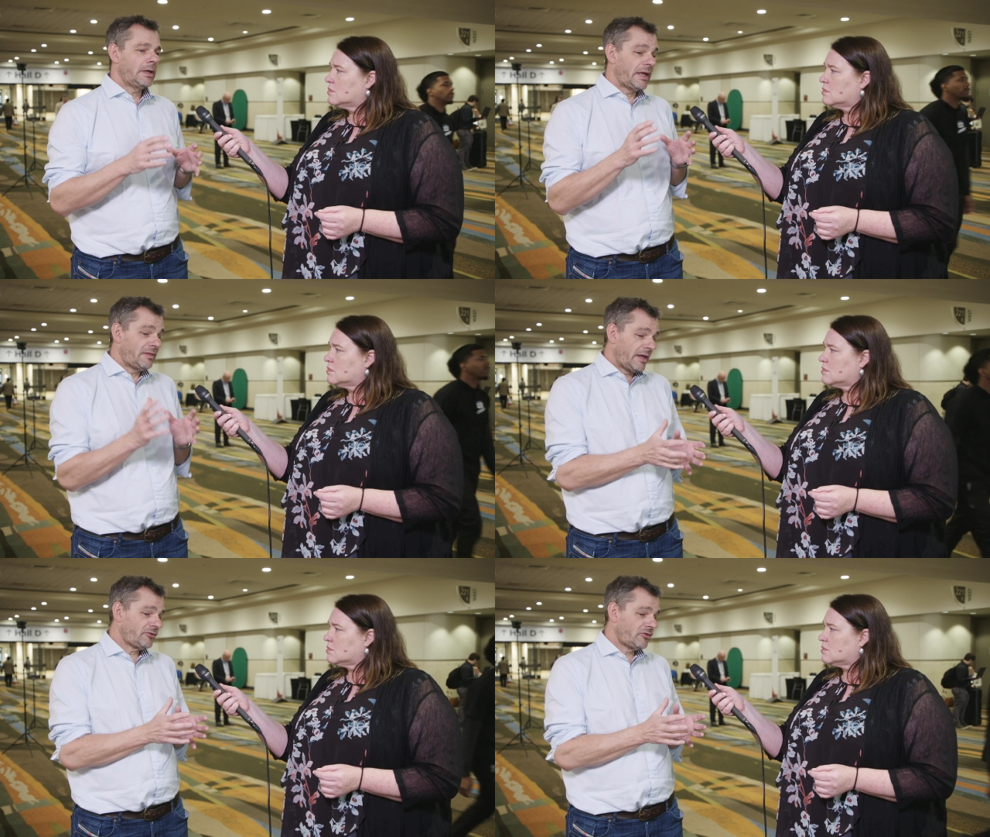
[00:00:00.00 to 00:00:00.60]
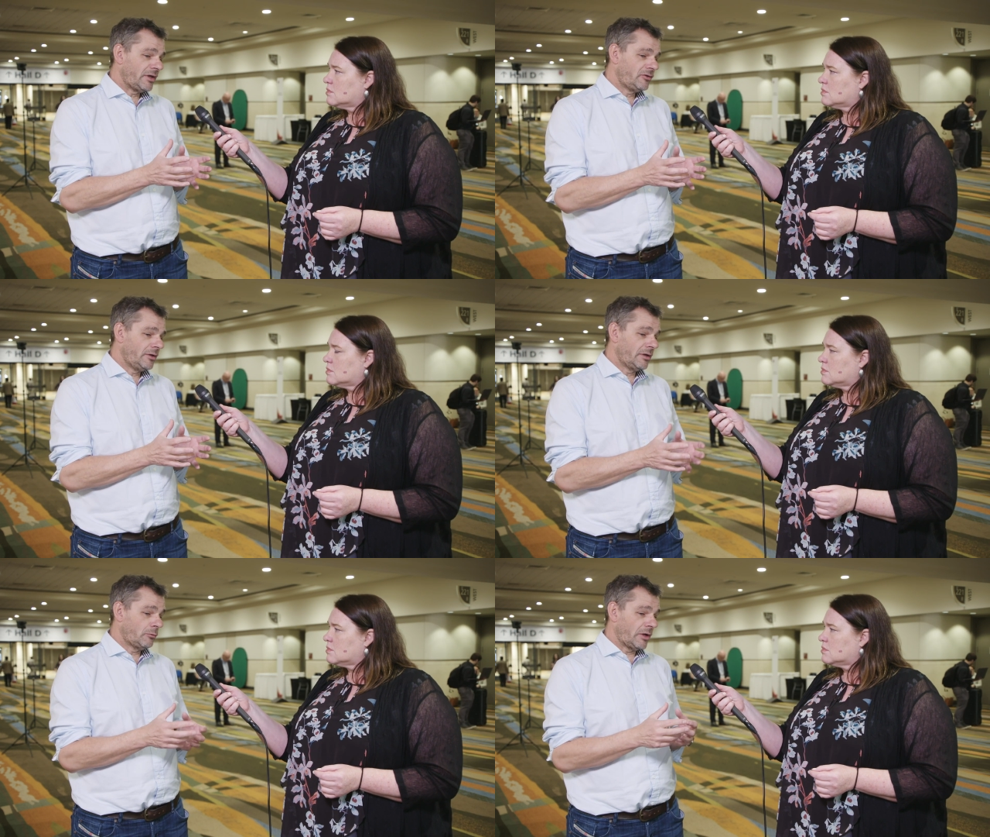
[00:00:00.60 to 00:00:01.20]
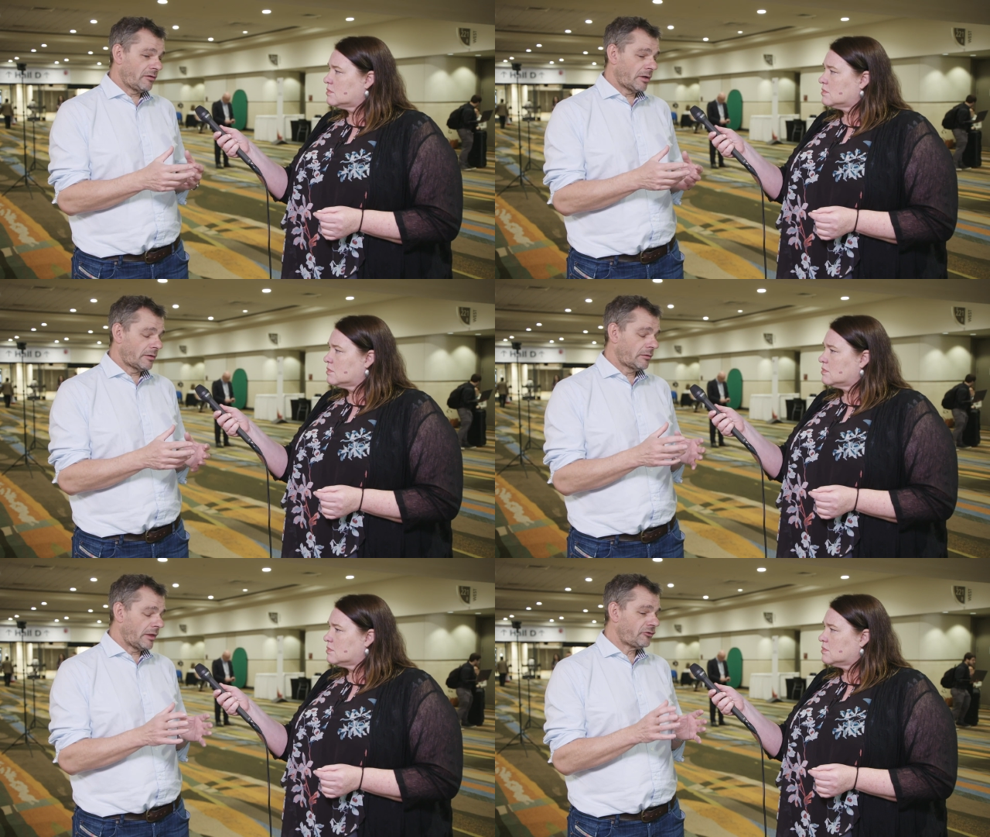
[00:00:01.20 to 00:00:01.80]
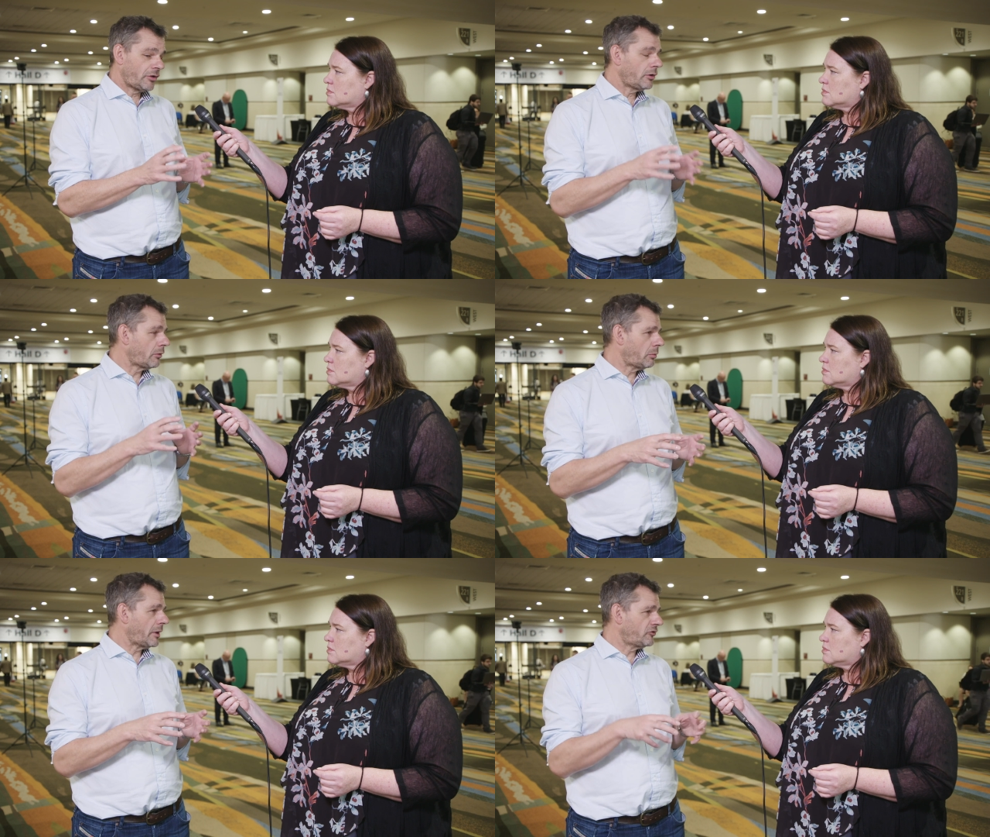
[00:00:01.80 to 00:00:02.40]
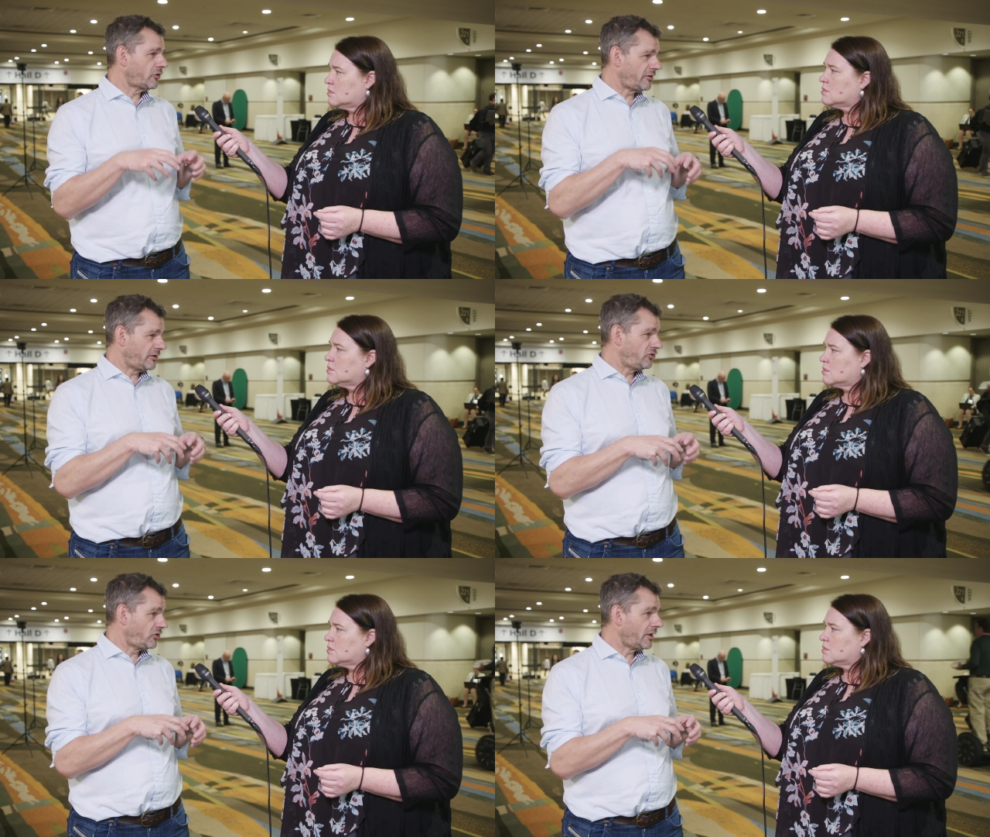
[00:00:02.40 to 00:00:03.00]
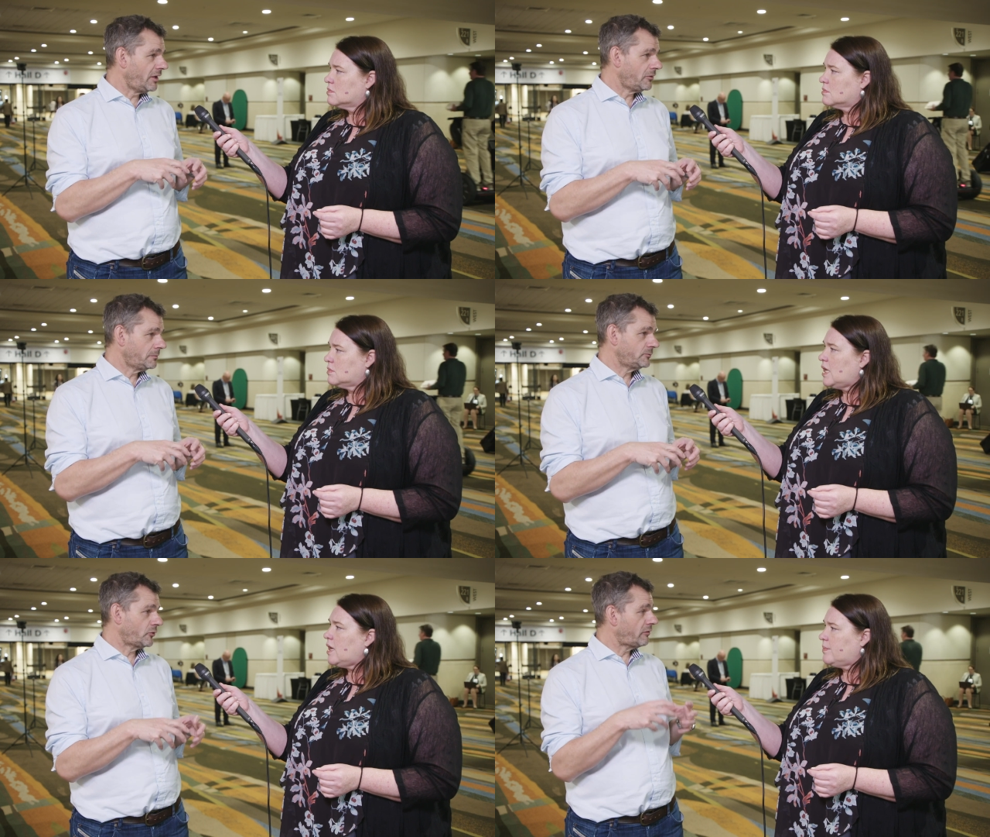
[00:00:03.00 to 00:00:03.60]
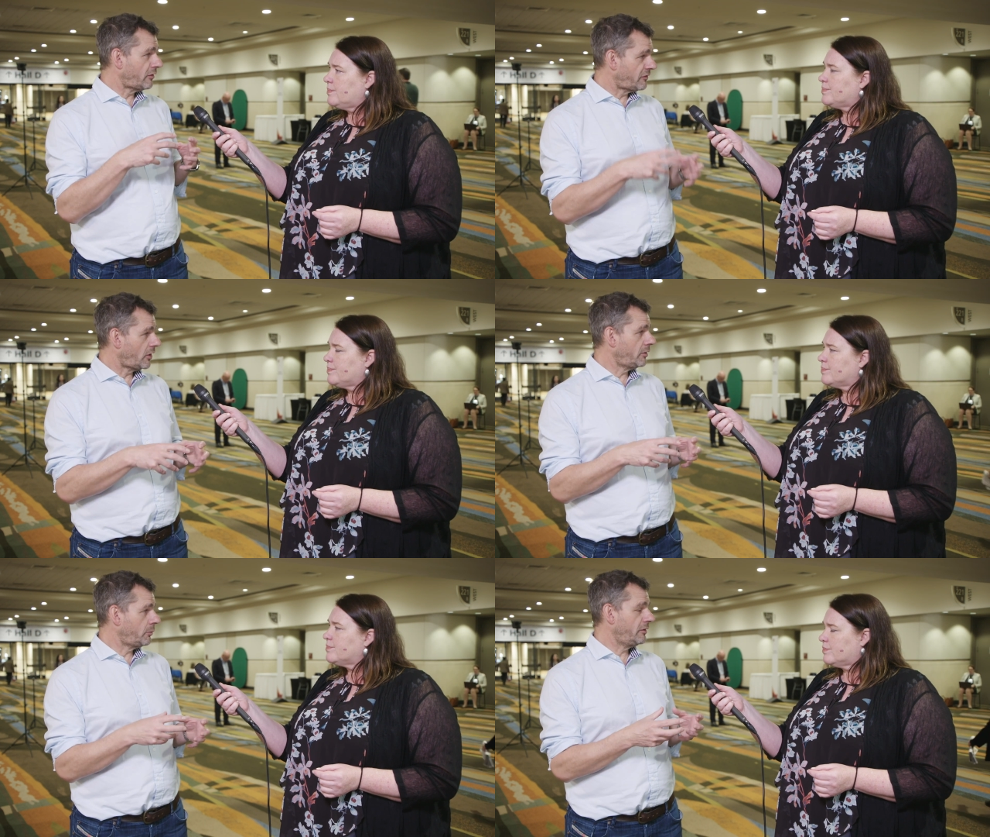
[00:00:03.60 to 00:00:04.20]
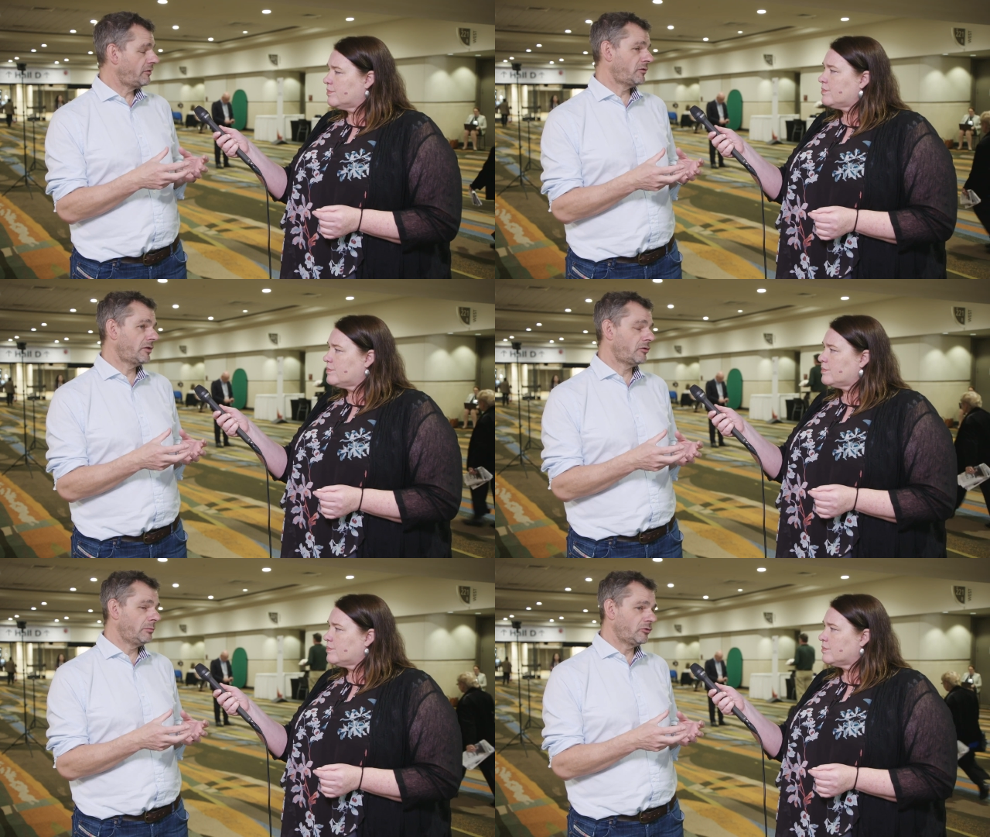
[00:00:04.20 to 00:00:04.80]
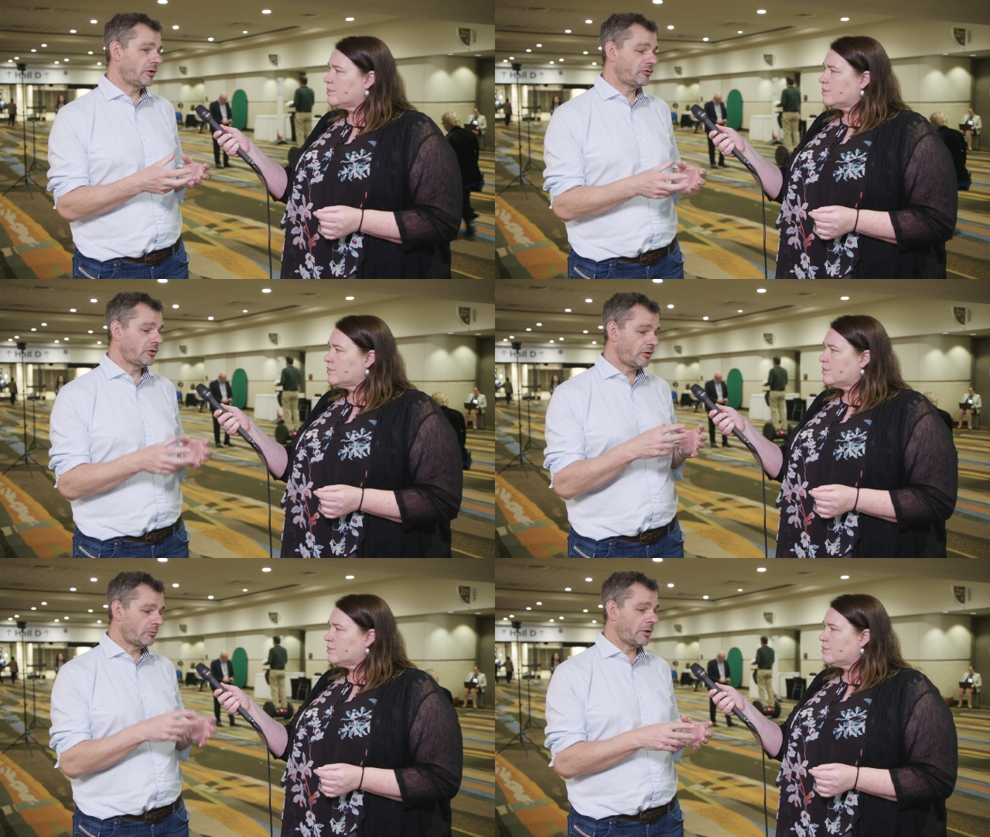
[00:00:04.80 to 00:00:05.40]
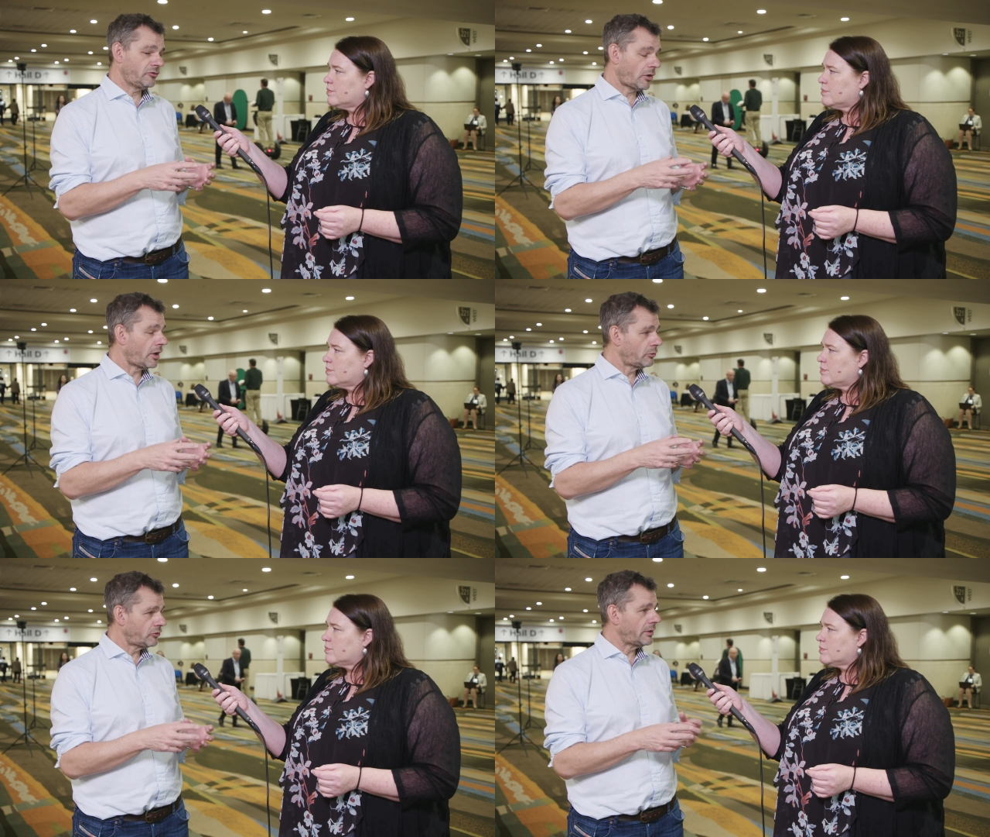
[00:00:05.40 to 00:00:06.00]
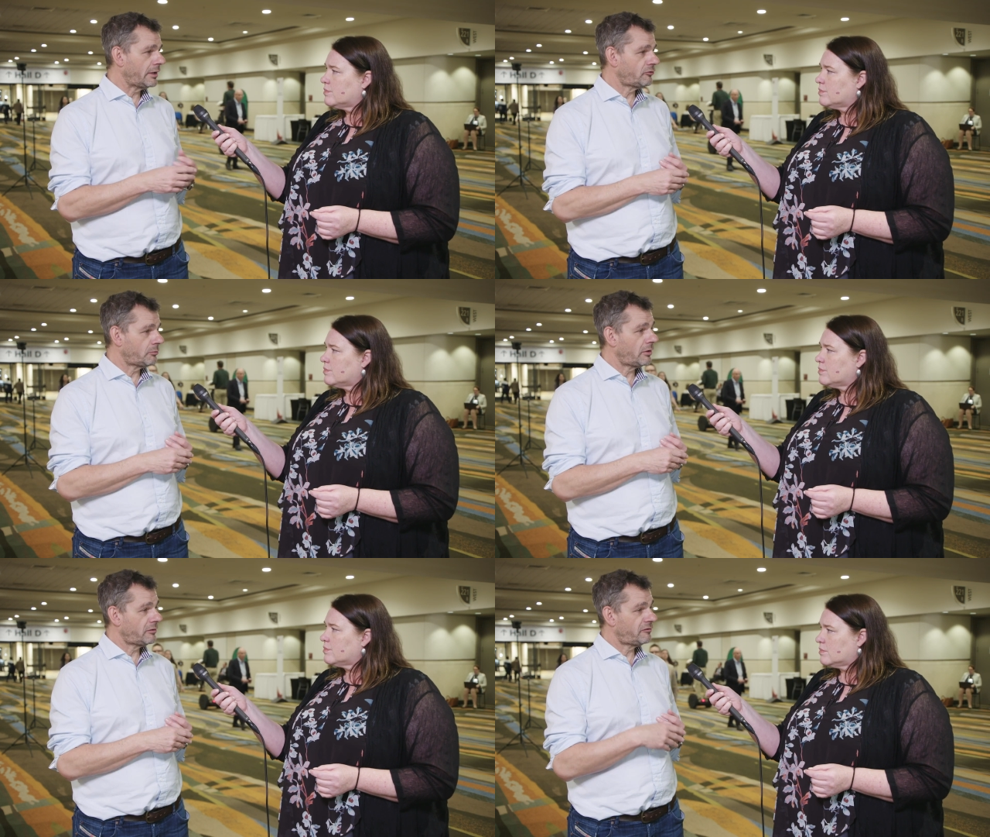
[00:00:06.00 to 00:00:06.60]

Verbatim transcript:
Speaker 1: in that setting, uh, that's the only group of patients I actually check it. So if I find P53 mutation in a young patient, I will do an allo as my